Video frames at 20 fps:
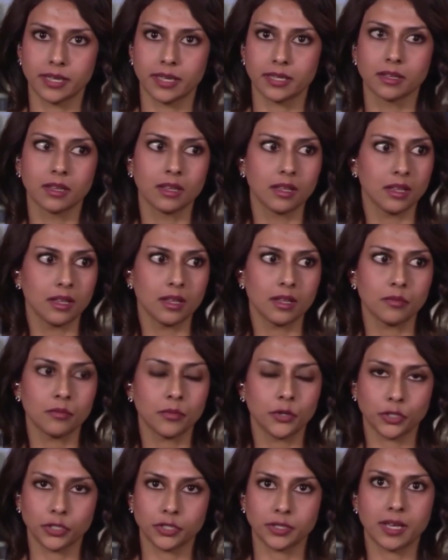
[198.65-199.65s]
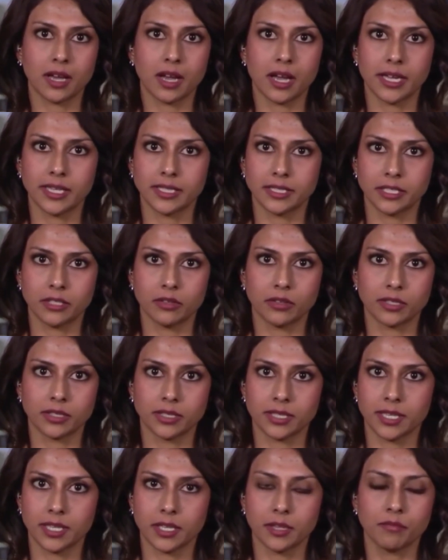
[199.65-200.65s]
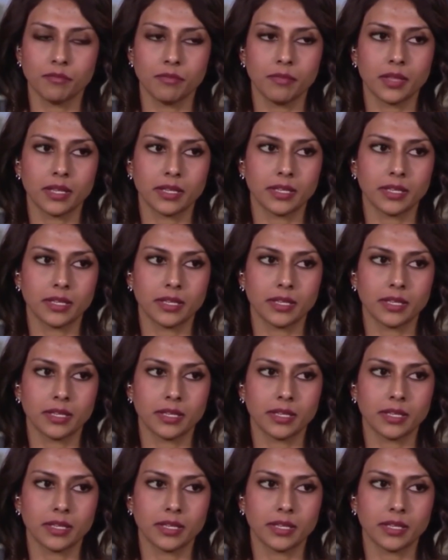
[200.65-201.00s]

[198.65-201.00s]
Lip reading: that pushed the idea onto him.